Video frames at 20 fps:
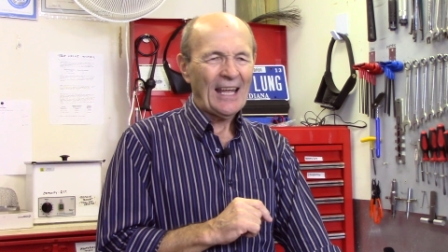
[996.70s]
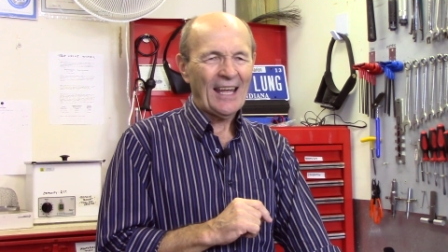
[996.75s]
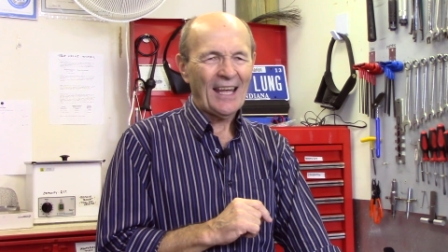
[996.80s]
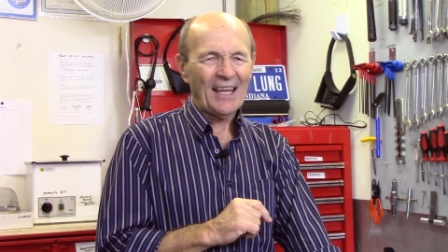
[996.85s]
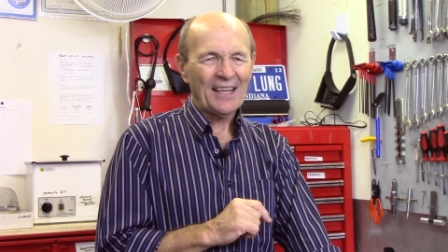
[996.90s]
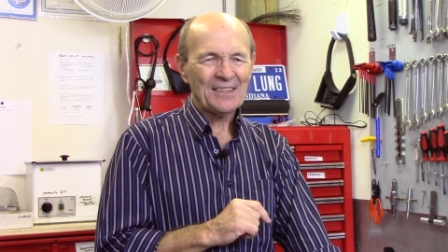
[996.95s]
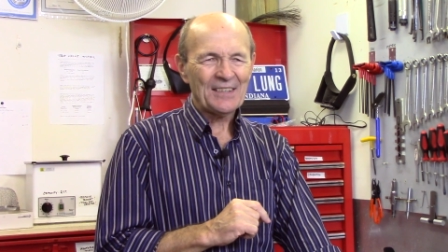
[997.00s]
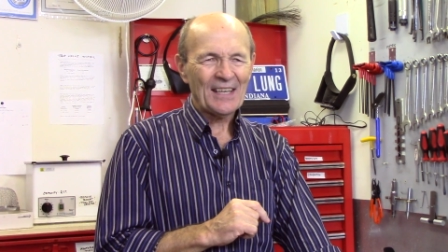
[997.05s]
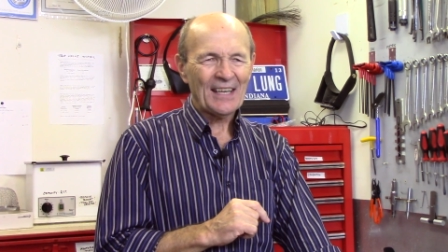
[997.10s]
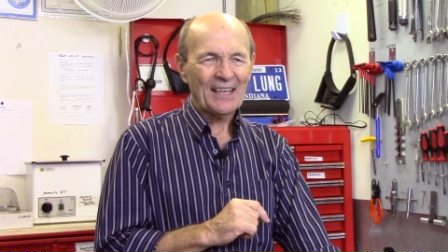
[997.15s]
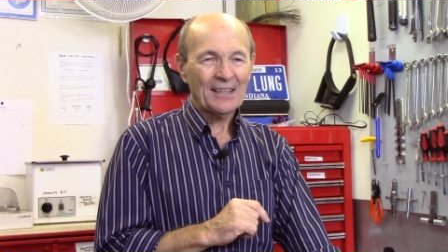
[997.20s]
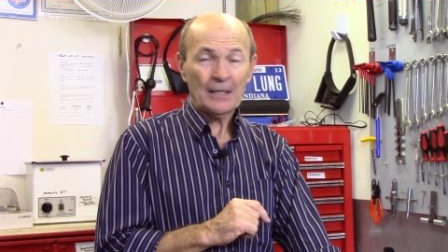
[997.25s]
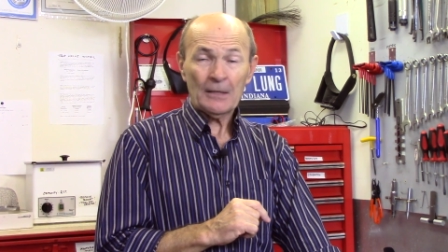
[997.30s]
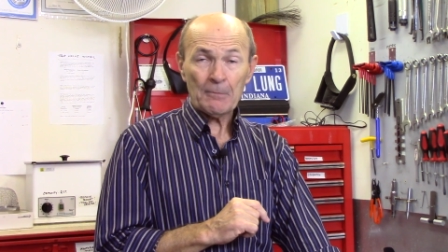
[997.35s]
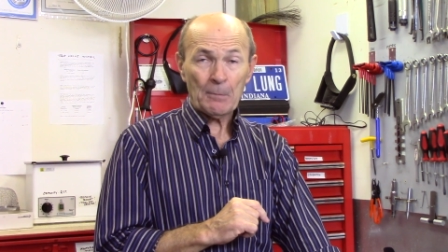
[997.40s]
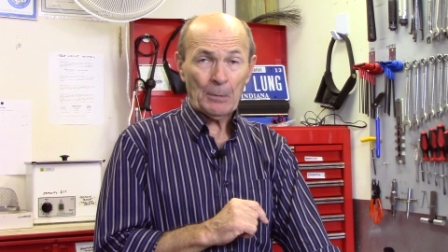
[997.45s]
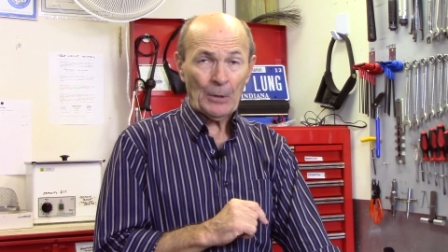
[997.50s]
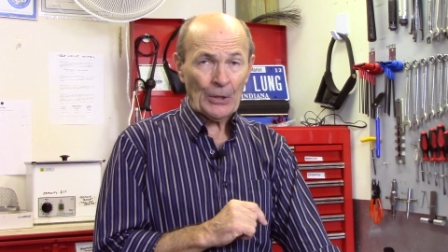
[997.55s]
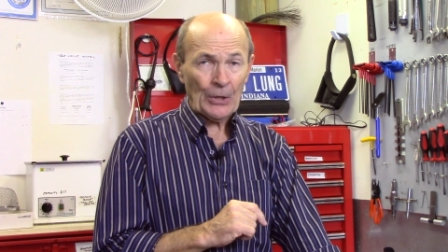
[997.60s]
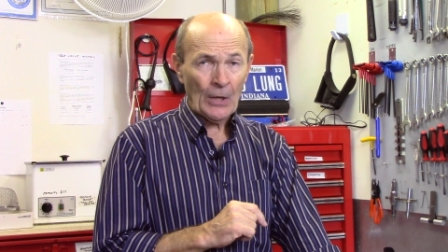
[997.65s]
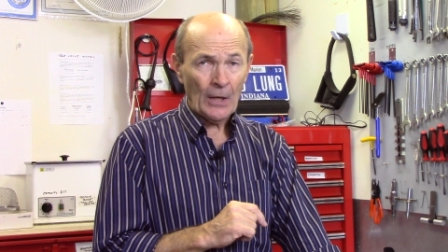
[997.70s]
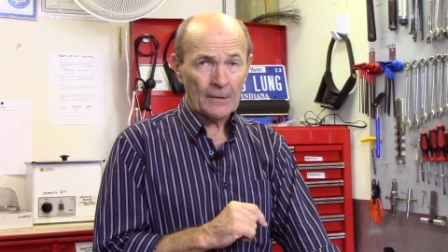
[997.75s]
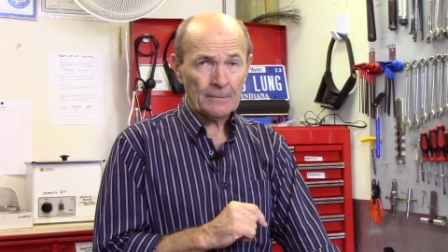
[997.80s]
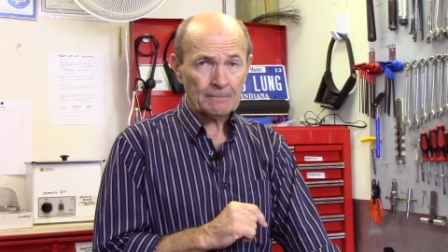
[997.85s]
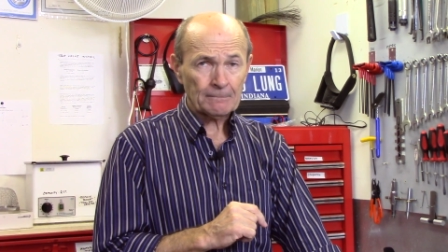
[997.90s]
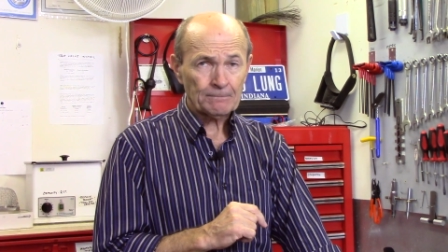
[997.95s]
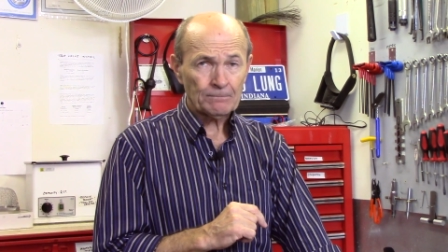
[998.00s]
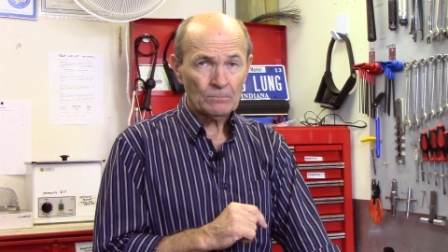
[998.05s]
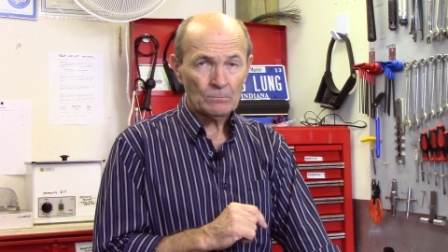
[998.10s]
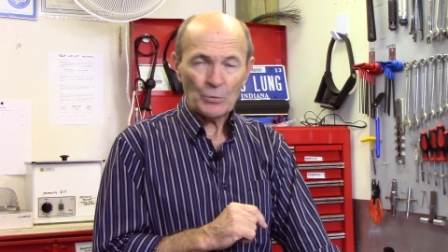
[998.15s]
And uh, they were pretty good.
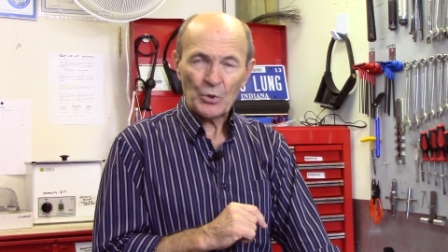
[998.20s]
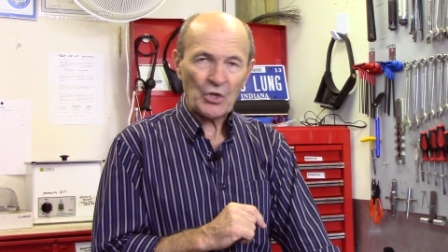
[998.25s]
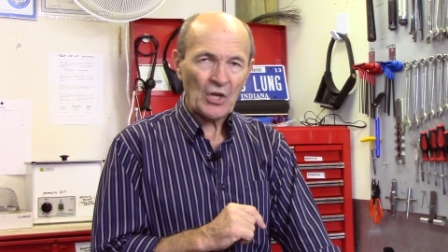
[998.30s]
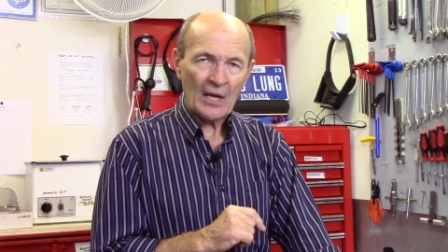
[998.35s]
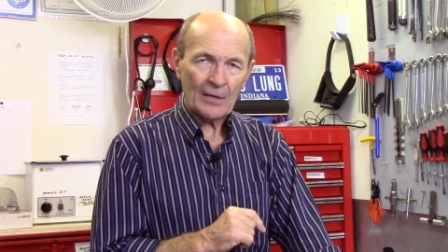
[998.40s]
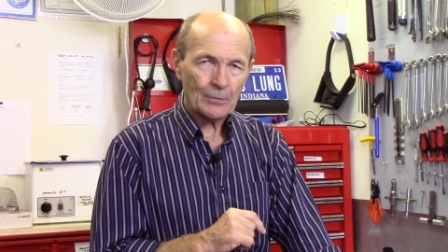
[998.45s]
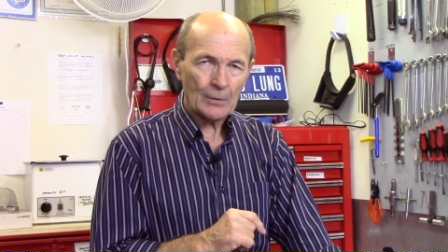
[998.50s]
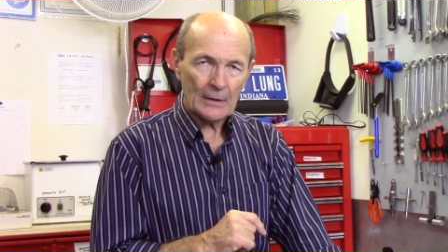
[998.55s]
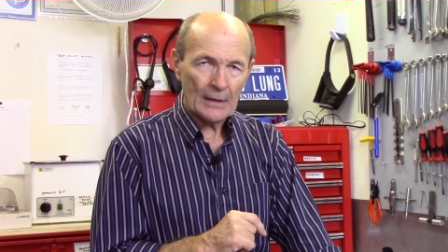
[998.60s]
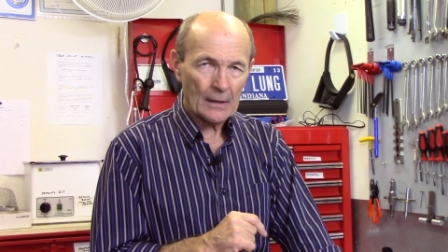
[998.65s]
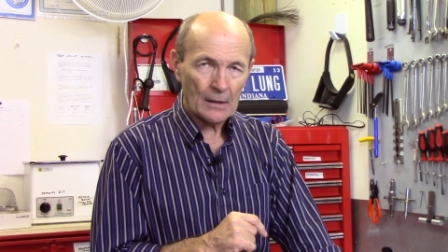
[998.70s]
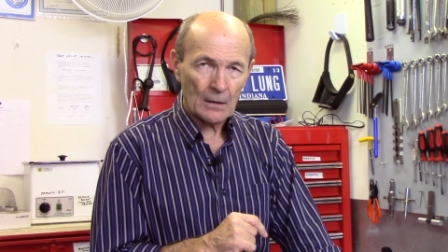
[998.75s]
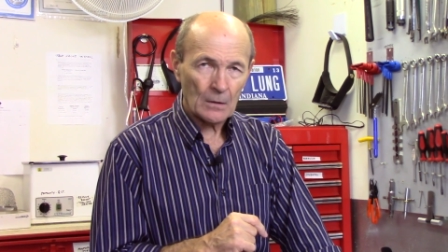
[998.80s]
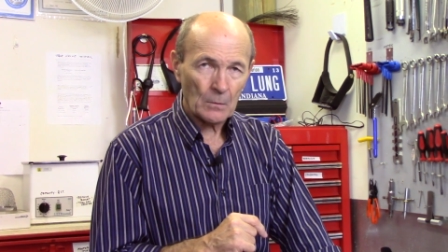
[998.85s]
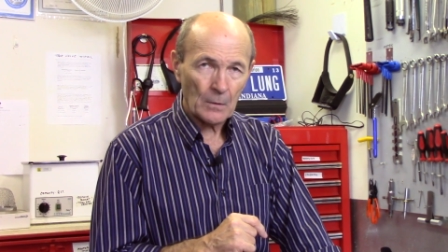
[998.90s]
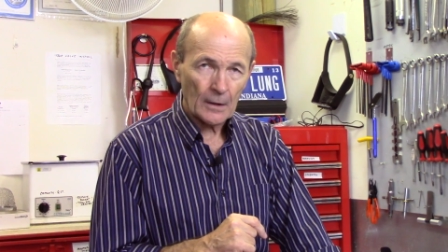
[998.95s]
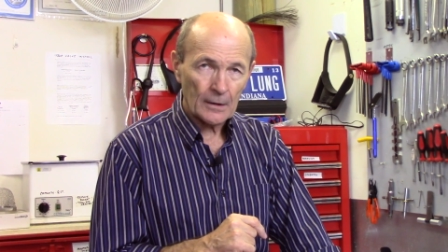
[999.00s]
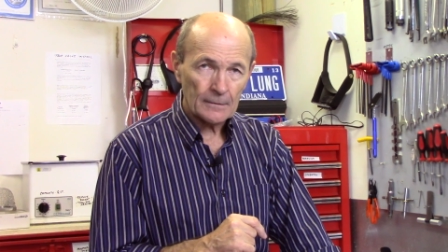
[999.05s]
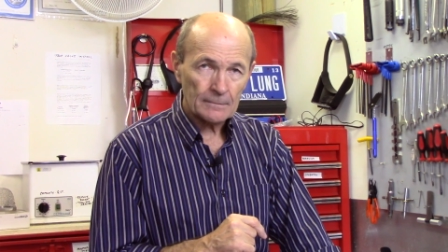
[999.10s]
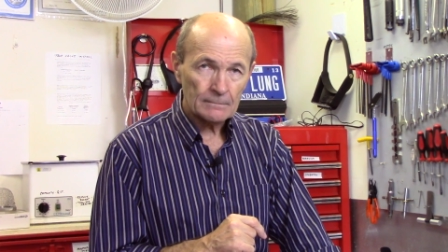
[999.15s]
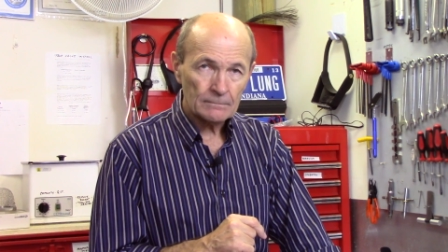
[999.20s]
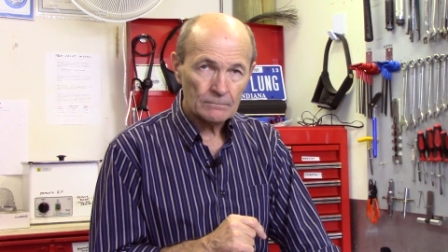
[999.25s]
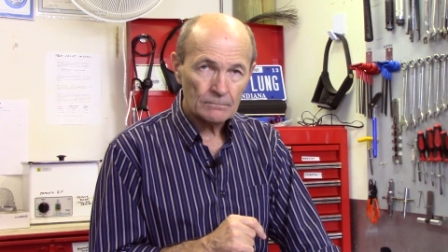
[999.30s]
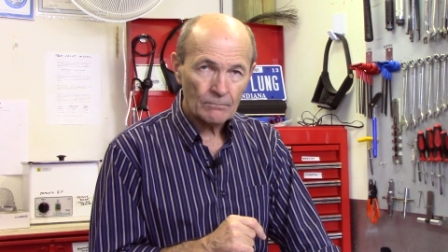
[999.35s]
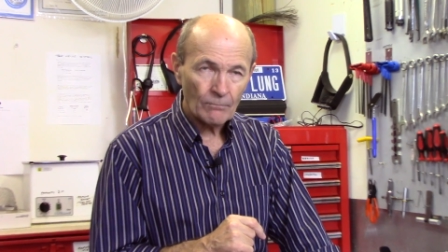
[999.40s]
You can't do that underwater.